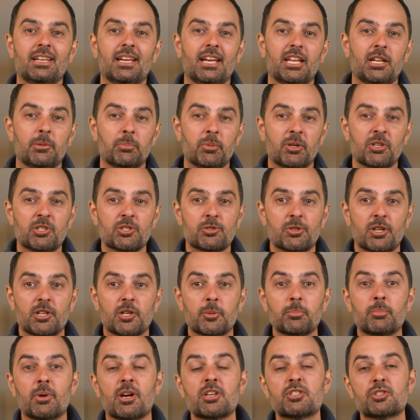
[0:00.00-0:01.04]
an administrator
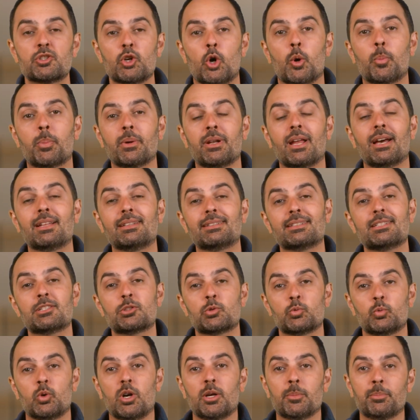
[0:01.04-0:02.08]
must open at
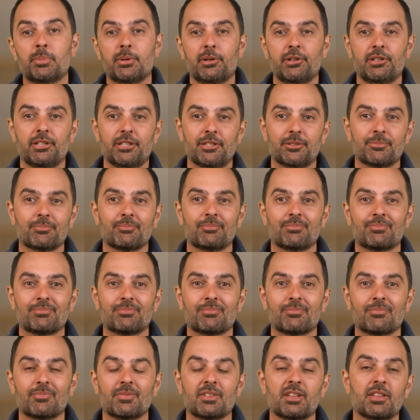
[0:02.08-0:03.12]
least one period.
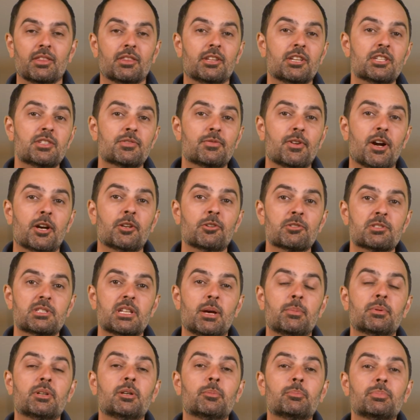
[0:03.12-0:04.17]
This final
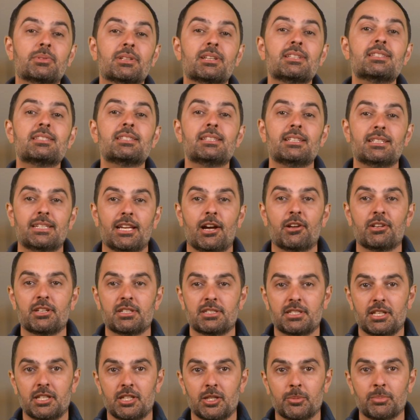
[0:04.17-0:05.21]
step completes the accounting
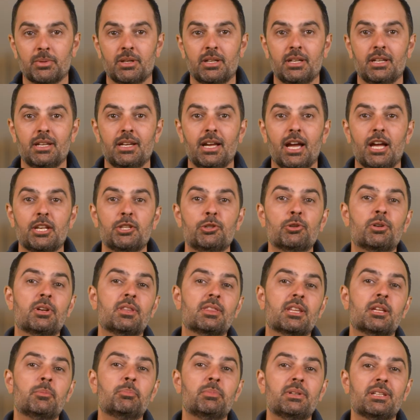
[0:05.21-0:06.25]
setup, and you can
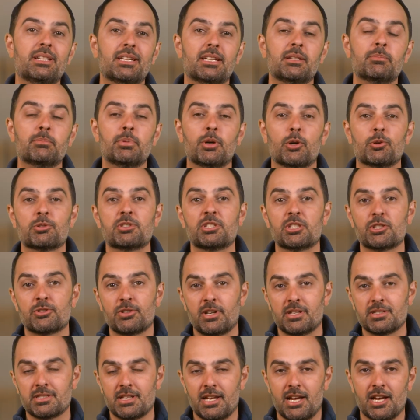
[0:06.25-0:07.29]
then begin posting
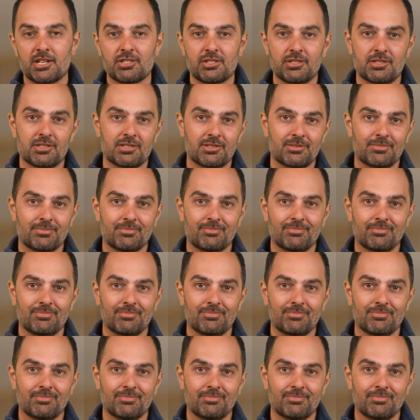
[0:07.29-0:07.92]
transactions.